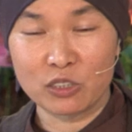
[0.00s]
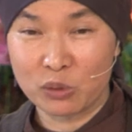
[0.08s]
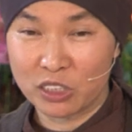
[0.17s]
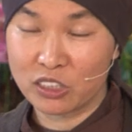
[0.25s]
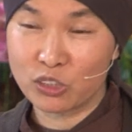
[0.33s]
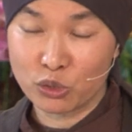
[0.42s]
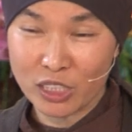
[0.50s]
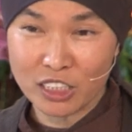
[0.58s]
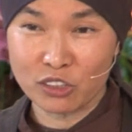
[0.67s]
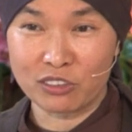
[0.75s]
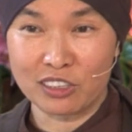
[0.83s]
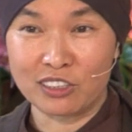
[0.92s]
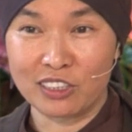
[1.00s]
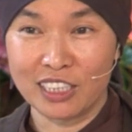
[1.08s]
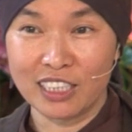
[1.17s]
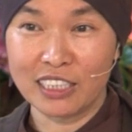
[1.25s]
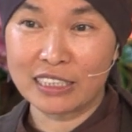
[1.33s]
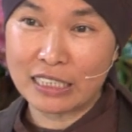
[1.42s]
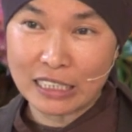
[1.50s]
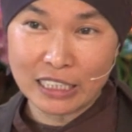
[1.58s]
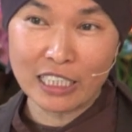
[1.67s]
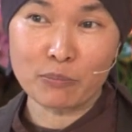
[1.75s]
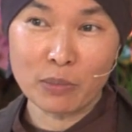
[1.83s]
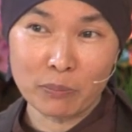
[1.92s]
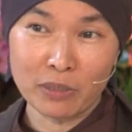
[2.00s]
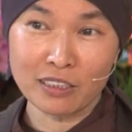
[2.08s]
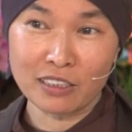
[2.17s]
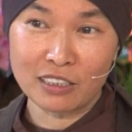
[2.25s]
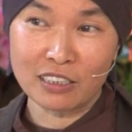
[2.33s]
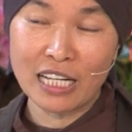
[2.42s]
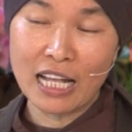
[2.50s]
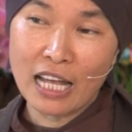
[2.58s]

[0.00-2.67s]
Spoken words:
It was stressful. Taking care of my mother,